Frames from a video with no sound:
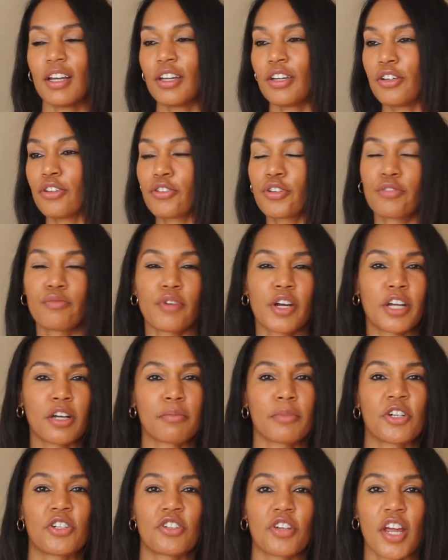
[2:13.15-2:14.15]
you know you're running a
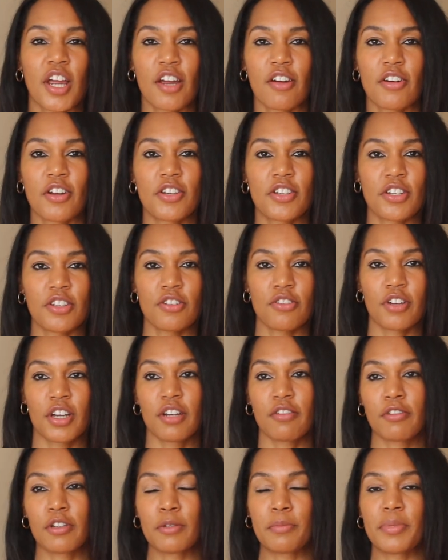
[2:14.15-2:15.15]
bunch of errands and you're
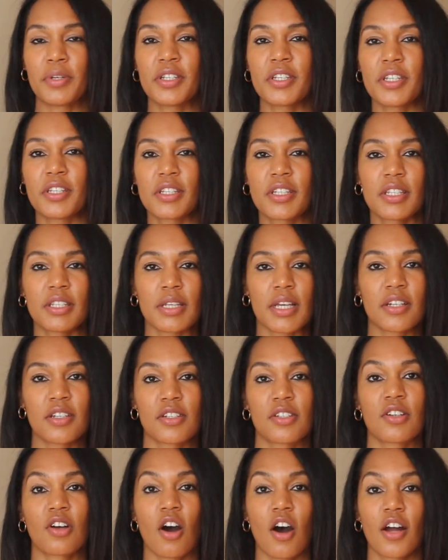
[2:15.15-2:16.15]
getting really busy and the scent
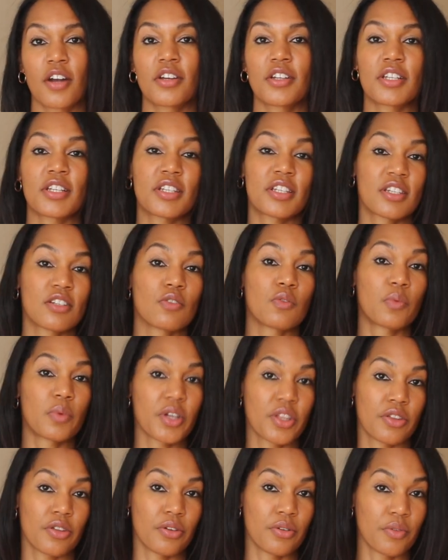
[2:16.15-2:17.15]
is gone because it's still
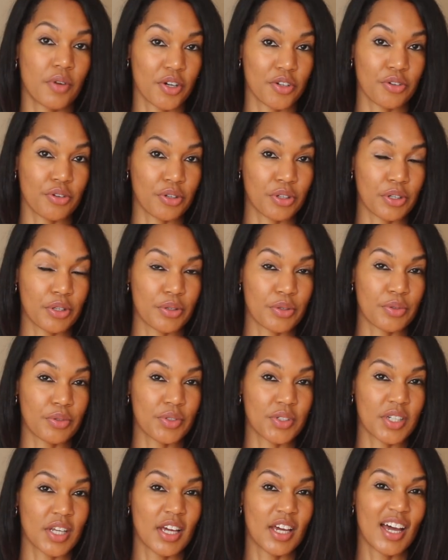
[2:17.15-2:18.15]
with you on your
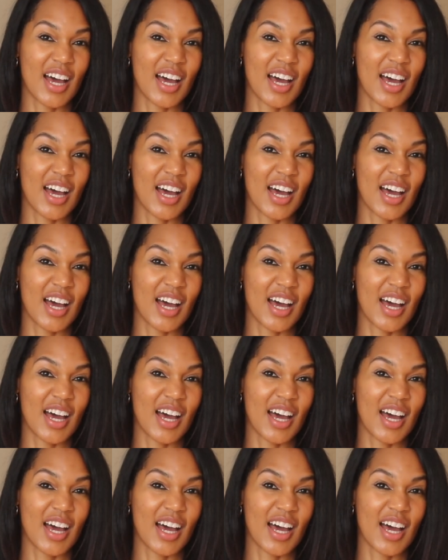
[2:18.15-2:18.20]
clothes